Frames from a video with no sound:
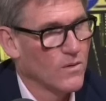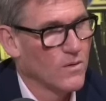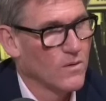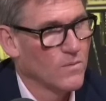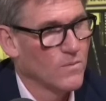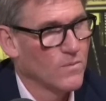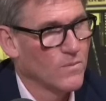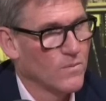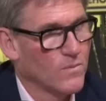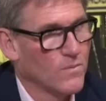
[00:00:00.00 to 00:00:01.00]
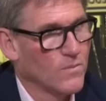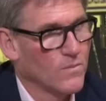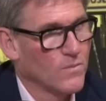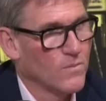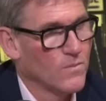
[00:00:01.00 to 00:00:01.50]

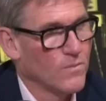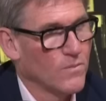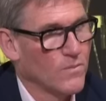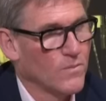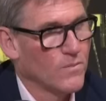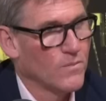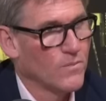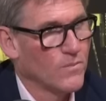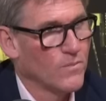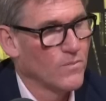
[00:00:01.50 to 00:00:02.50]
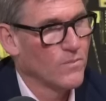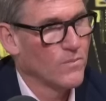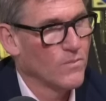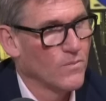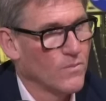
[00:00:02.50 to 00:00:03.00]

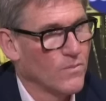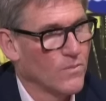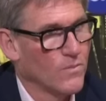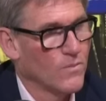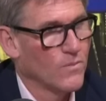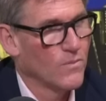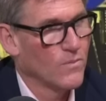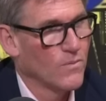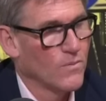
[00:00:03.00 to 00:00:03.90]
(not speaking)